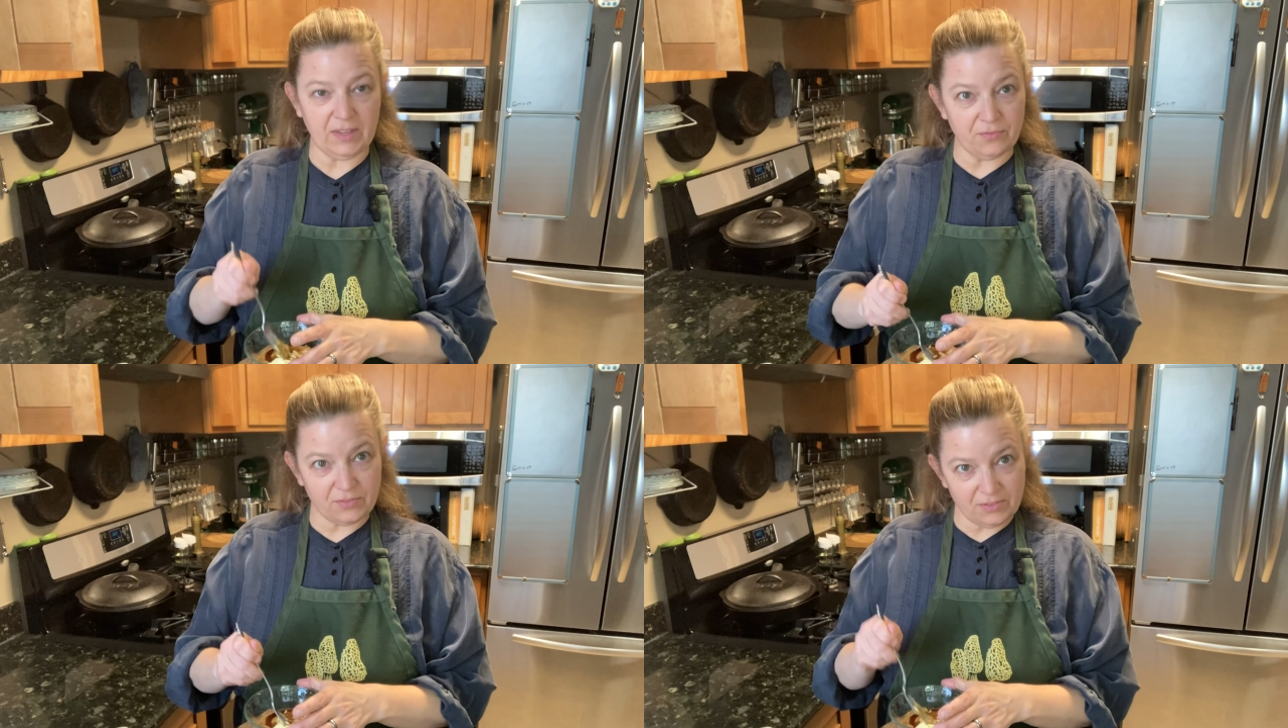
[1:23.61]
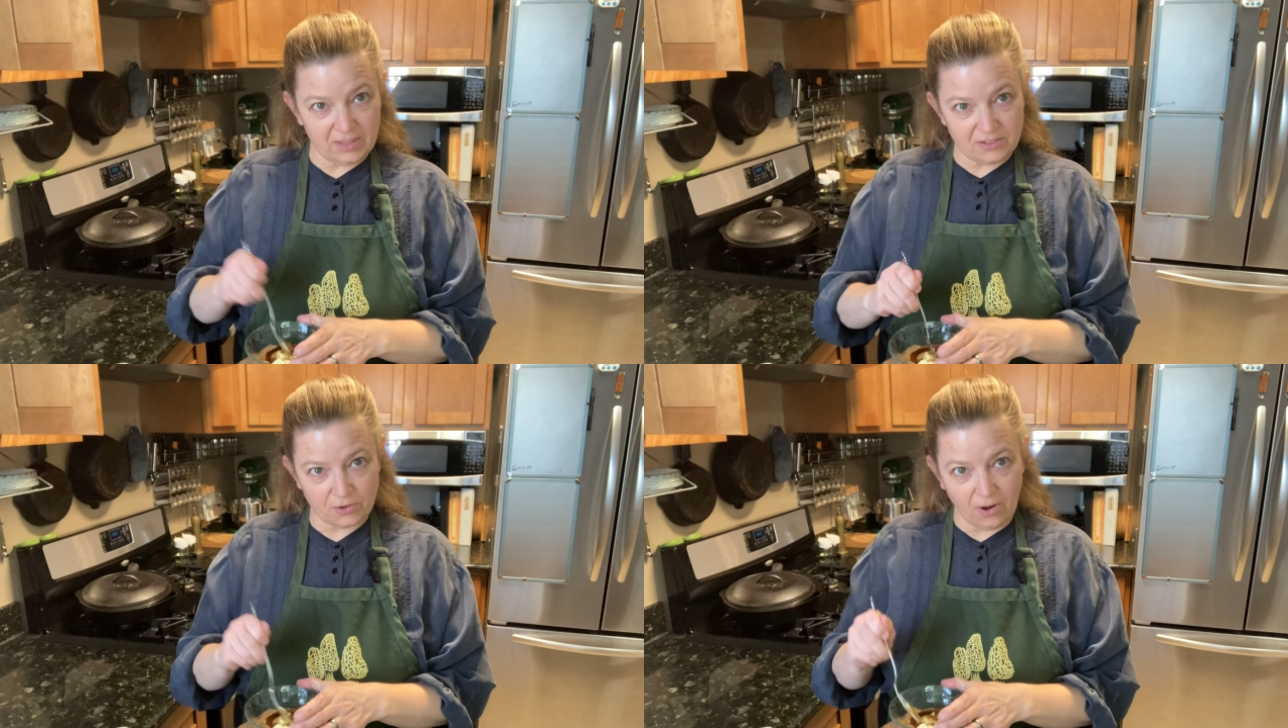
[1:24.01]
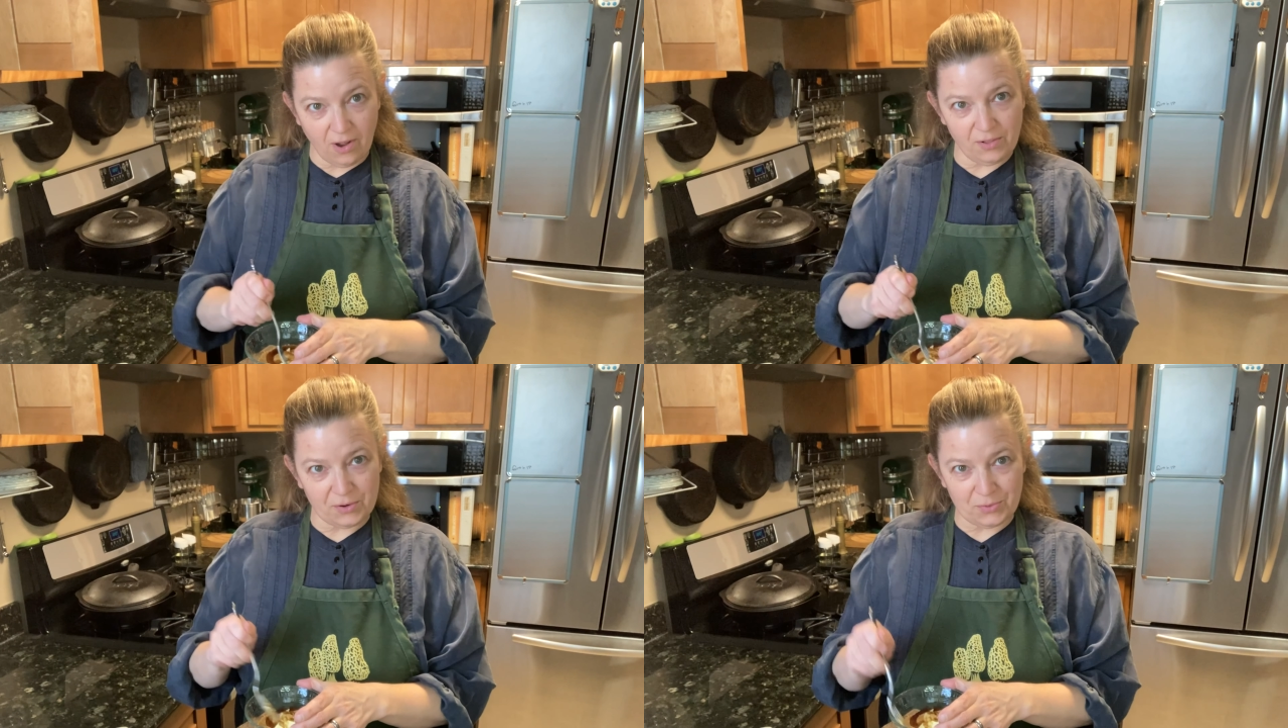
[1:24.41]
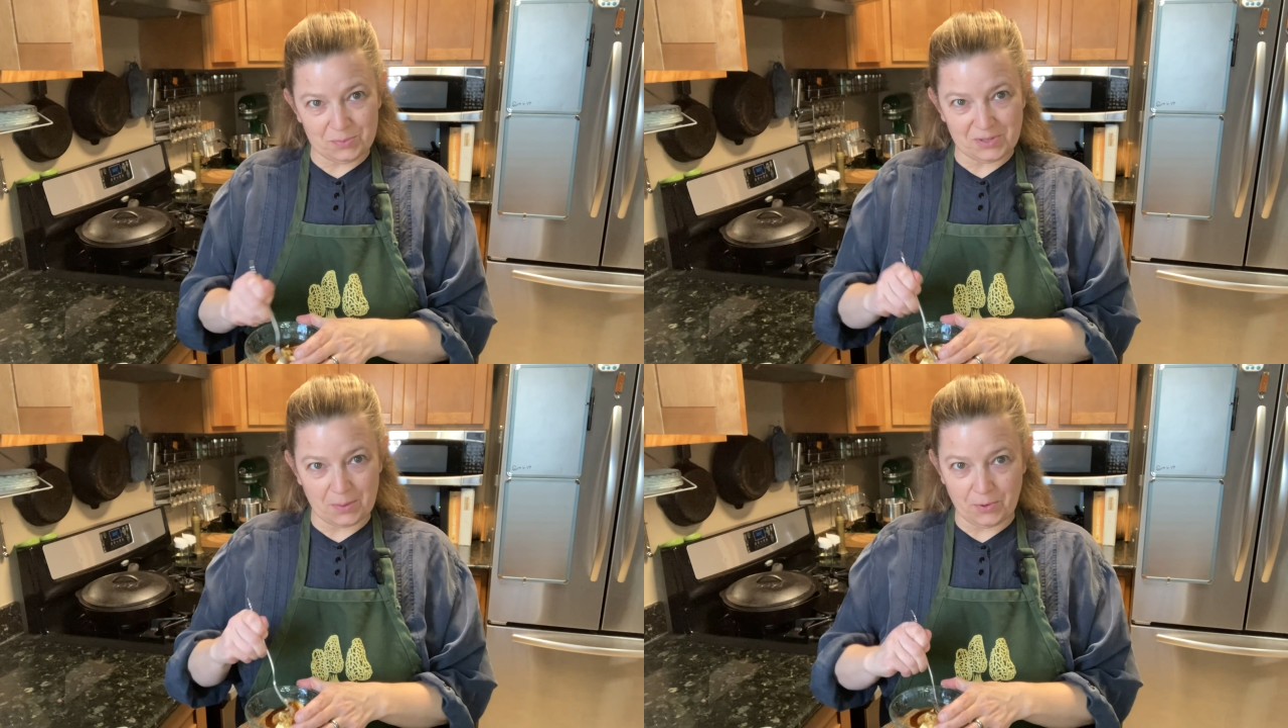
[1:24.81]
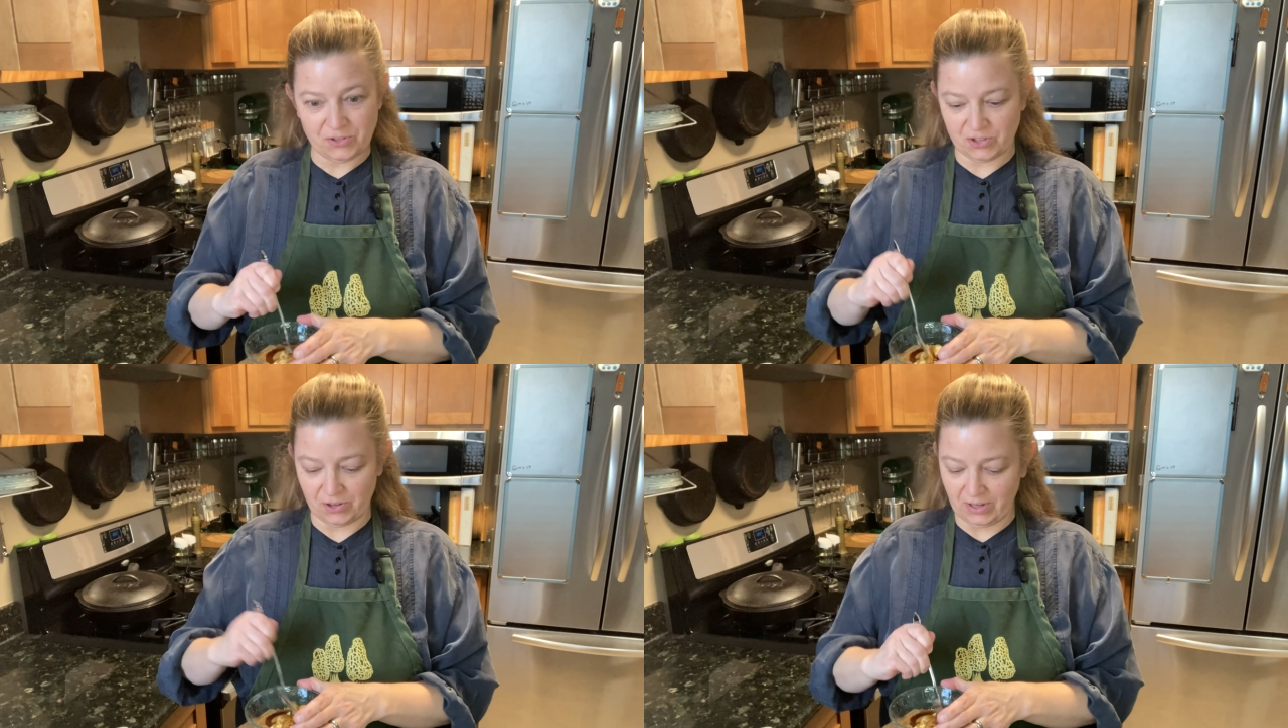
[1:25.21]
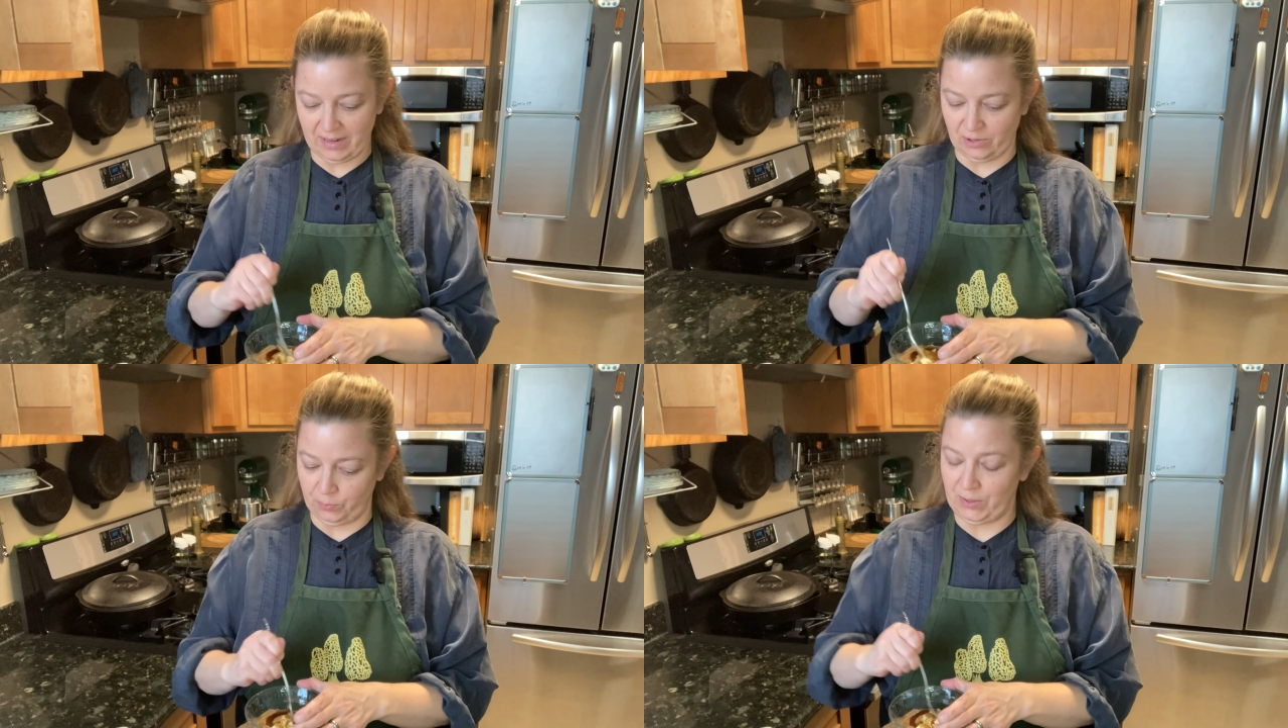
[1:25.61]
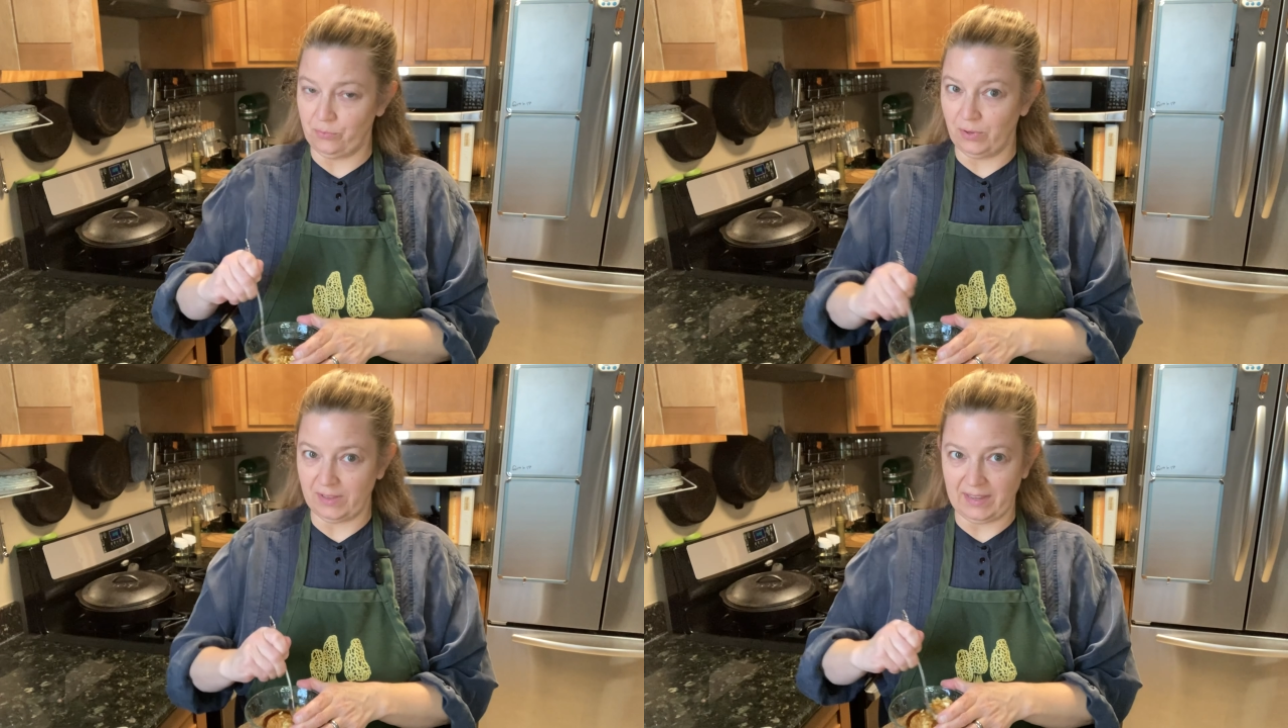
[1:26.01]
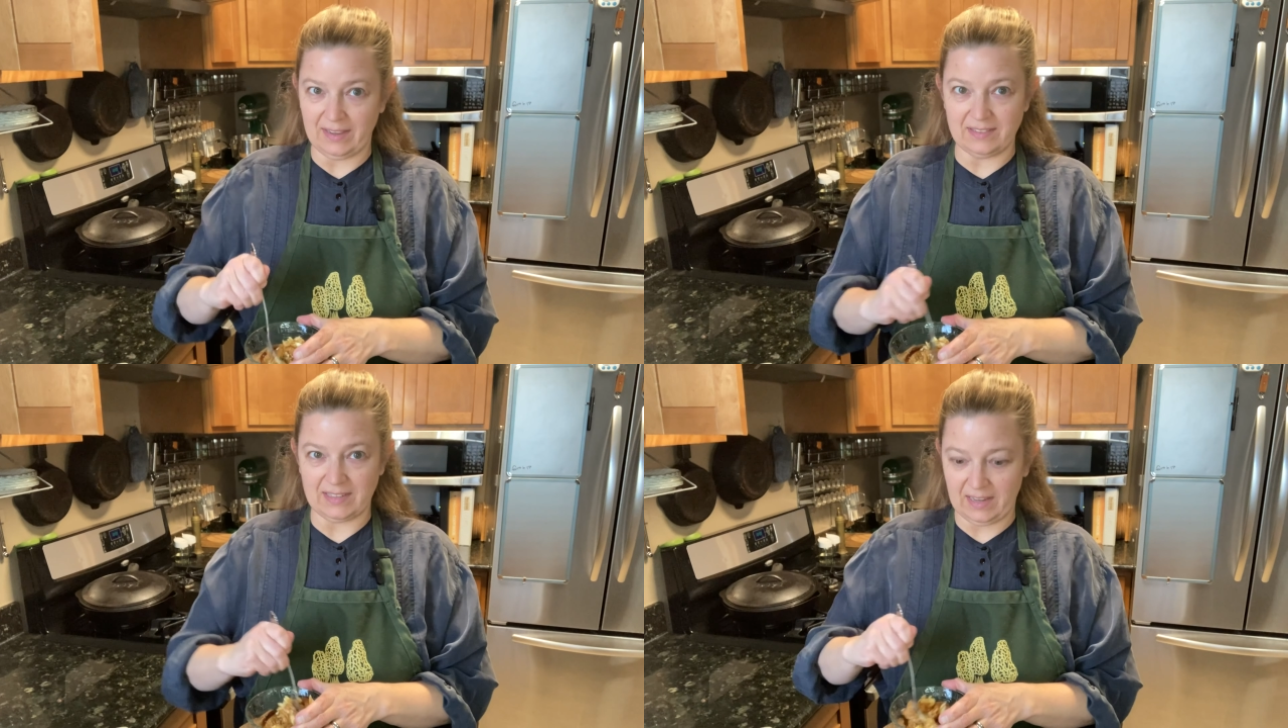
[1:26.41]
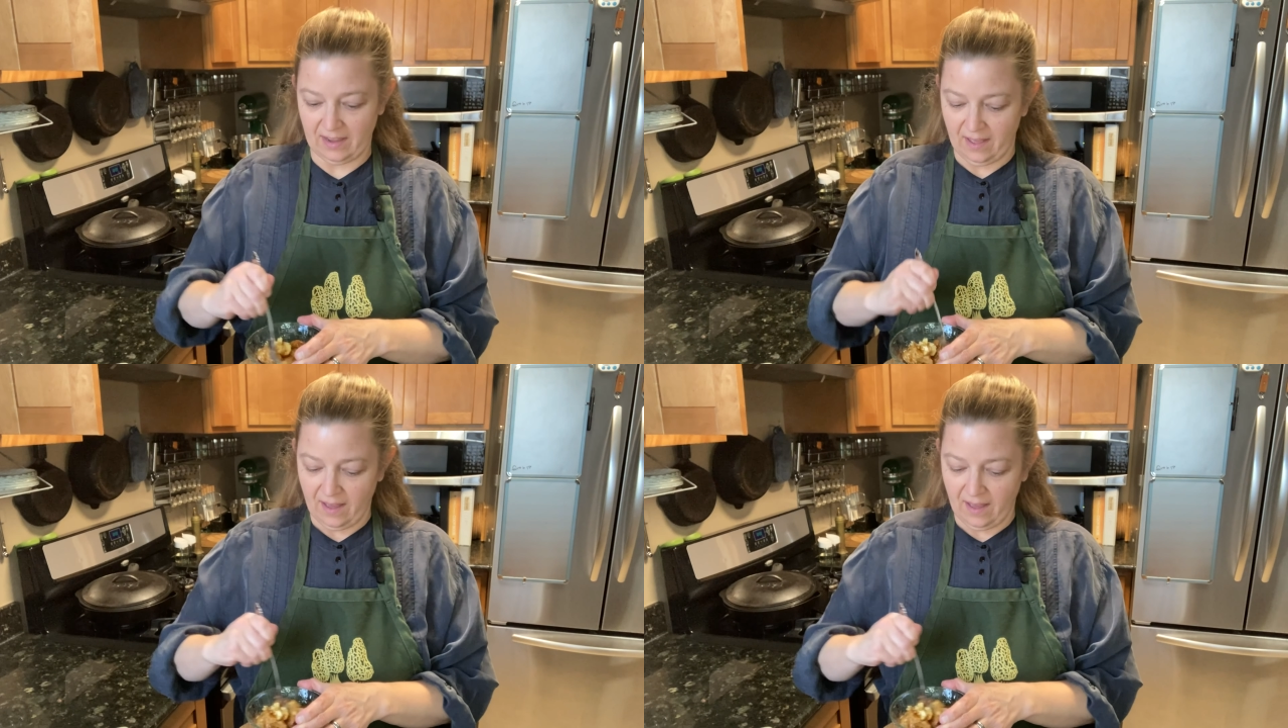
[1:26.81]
If these are all at room temperature, it'll be really easy,